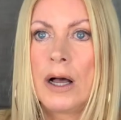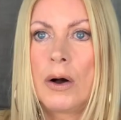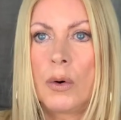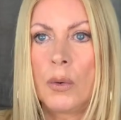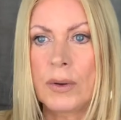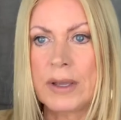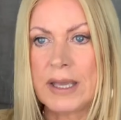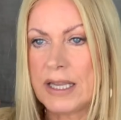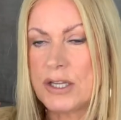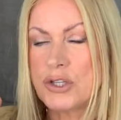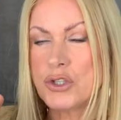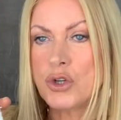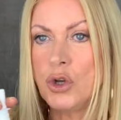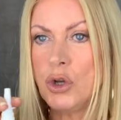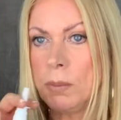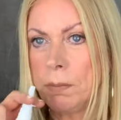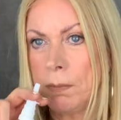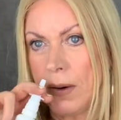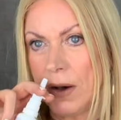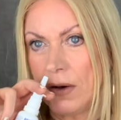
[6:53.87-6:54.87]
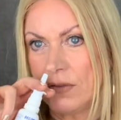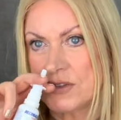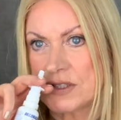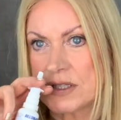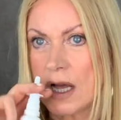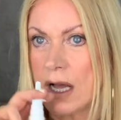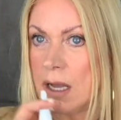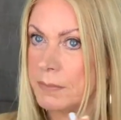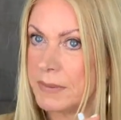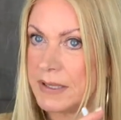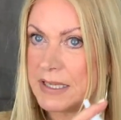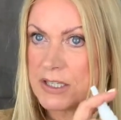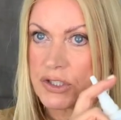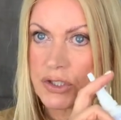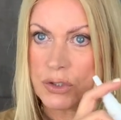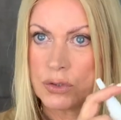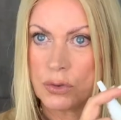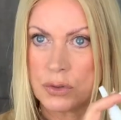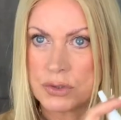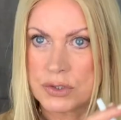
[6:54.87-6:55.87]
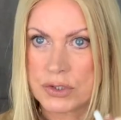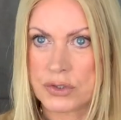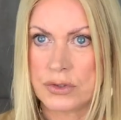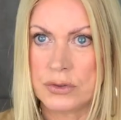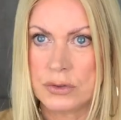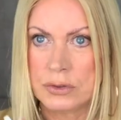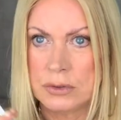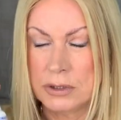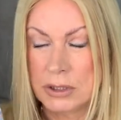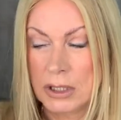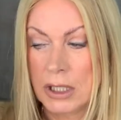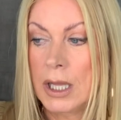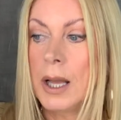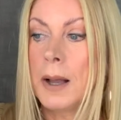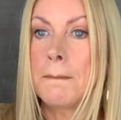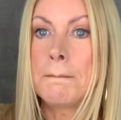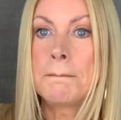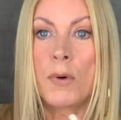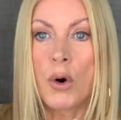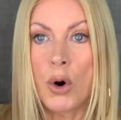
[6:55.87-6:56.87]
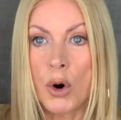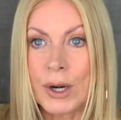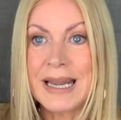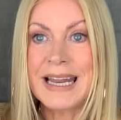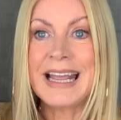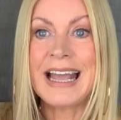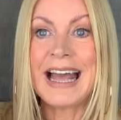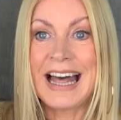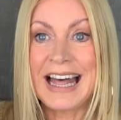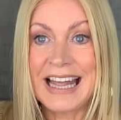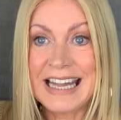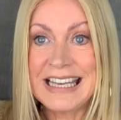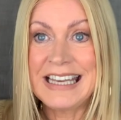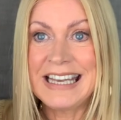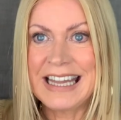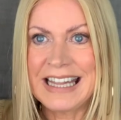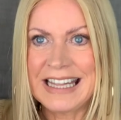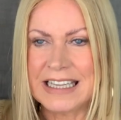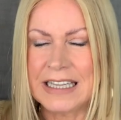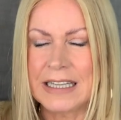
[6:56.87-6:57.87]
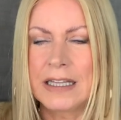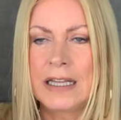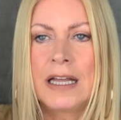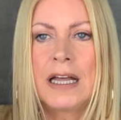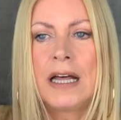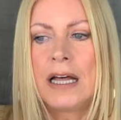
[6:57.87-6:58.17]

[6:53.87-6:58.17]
Okay? 2 puffs up each nostril, morning and night.